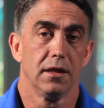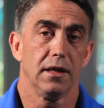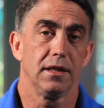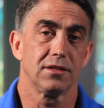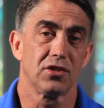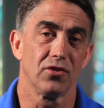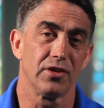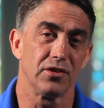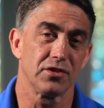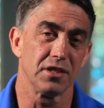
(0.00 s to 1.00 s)
And so
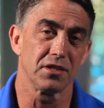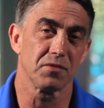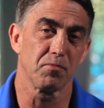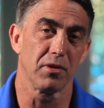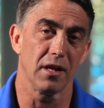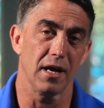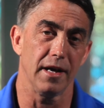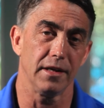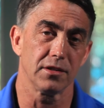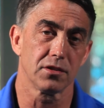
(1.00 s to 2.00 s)
there's this
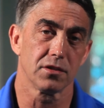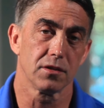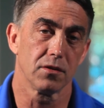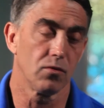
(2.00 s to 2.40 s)
place